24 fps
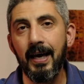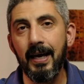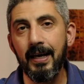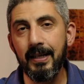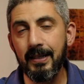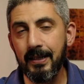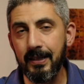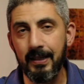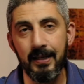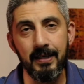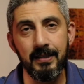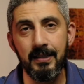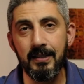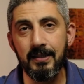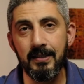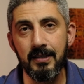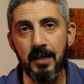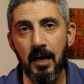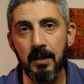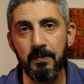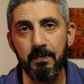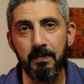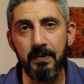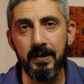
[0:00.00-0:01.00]
This is
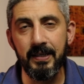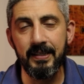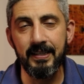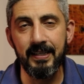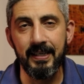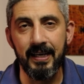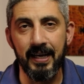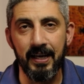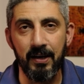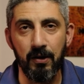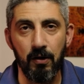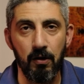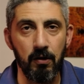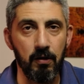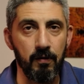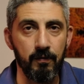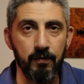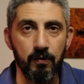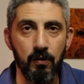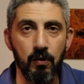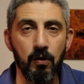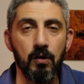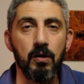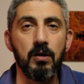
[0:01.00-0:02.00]
not pleasing at all,
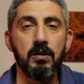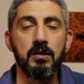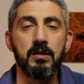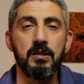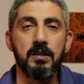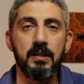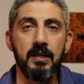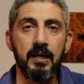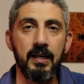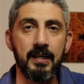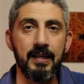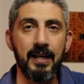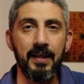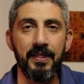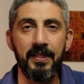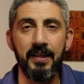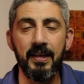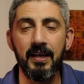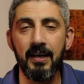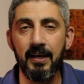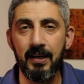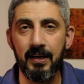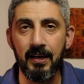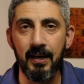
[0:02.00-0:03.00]
of course, and I
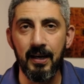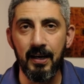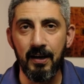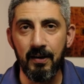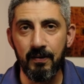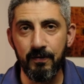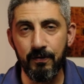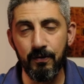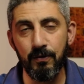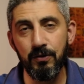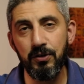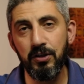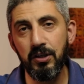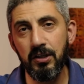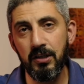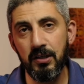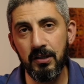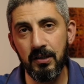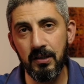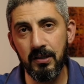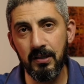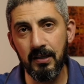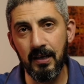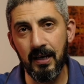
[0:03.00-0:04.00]
think
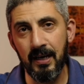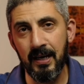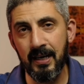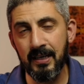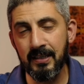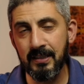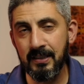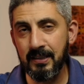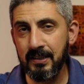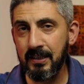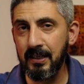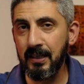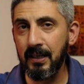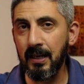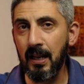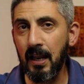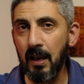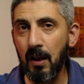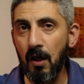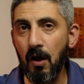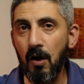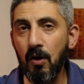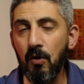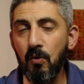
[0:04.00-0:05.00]
Fuji has still a
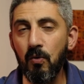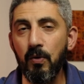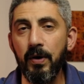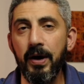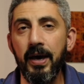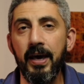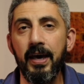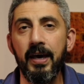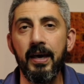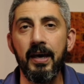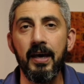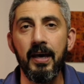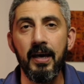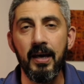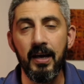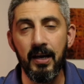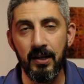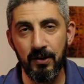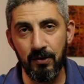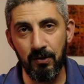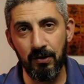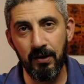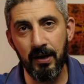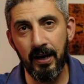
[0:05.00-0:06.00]
long way
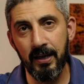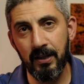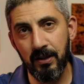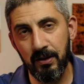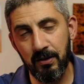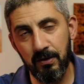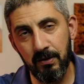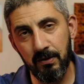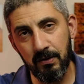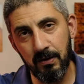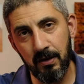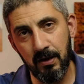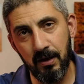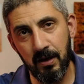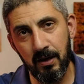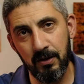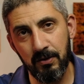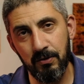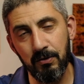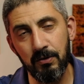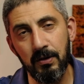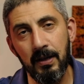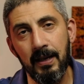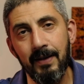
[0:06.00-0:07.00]
to get
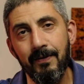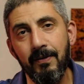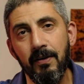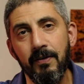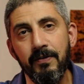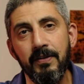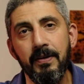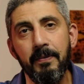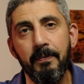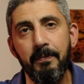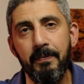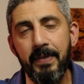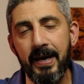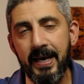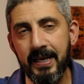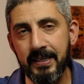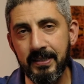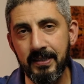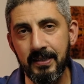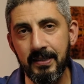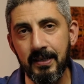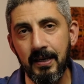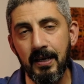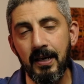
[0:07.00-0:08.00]
to the level of the
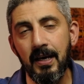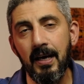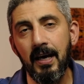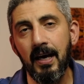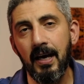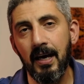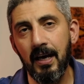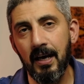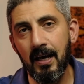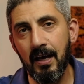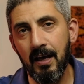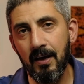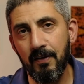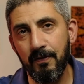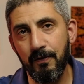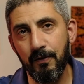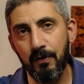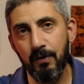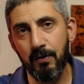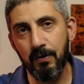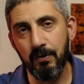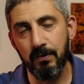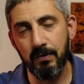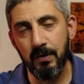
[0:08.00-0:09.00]
best
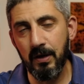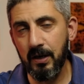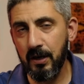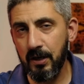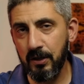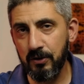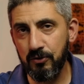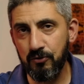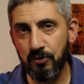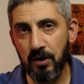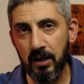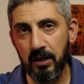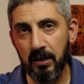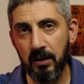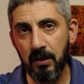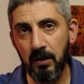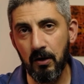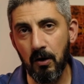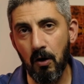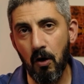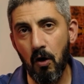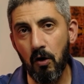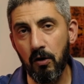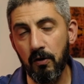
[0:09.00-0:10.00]
for tracking
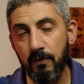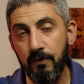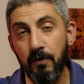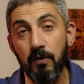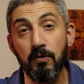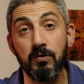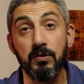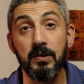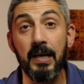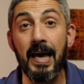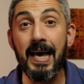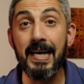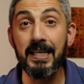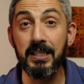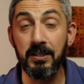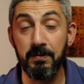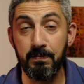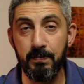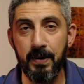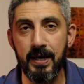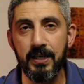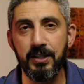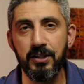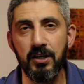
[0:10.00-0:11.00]
autofocus,
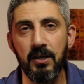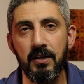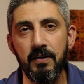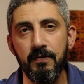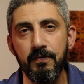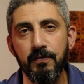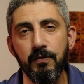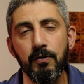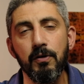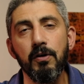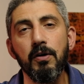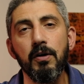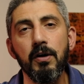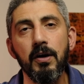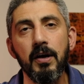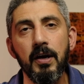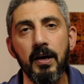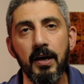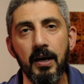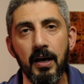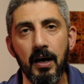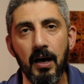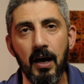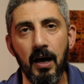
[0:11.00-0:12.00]
especially for
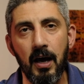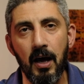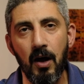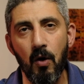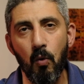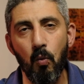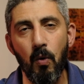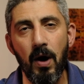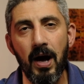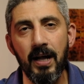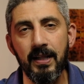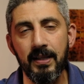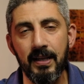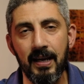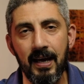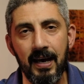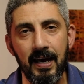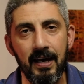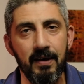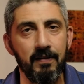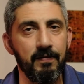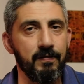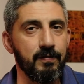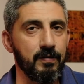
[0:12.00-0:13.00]

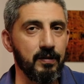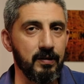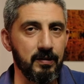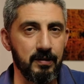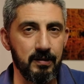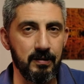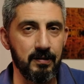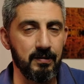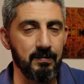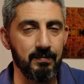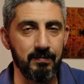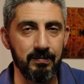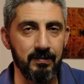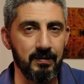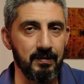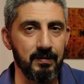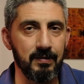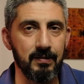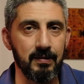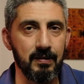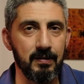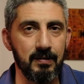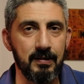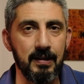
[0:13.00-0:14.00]
wildlife or
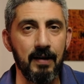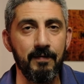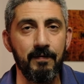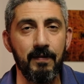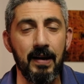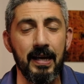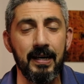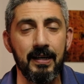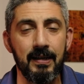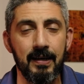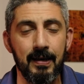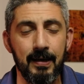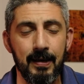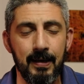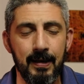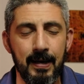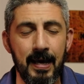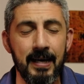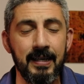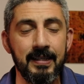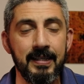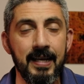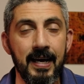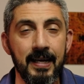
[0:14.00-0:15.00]
stuff
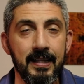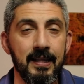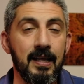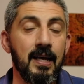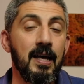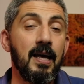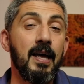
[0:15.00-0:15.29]
like that.